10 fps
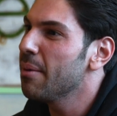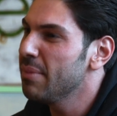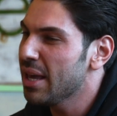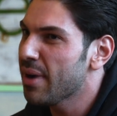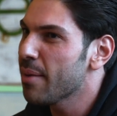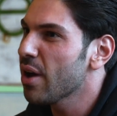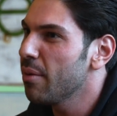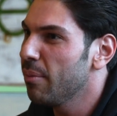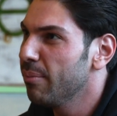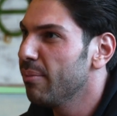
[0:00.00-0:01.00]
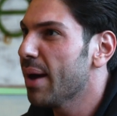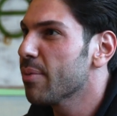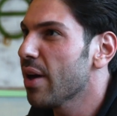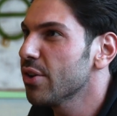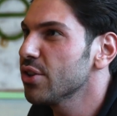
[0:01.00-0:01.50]
Yeah, me and my
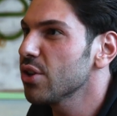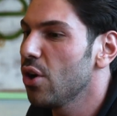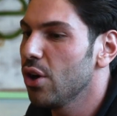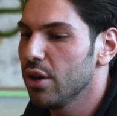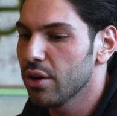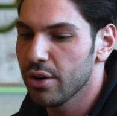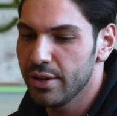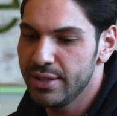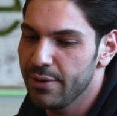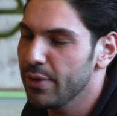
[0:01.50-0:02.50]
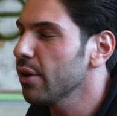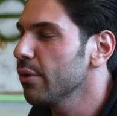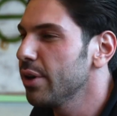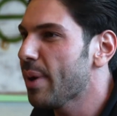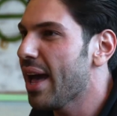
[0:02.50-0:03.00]
brothers all are in different
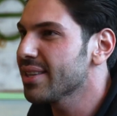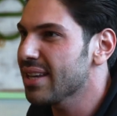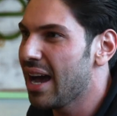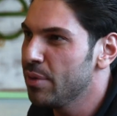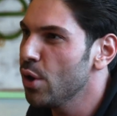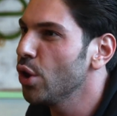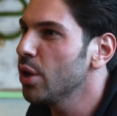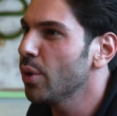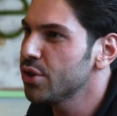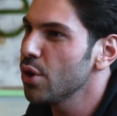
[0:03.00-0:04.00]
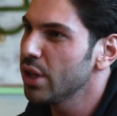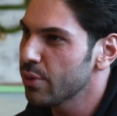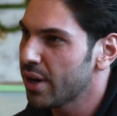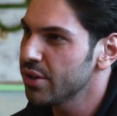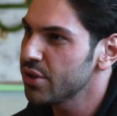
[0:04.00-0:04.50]
career paths. I'm the only one solely running the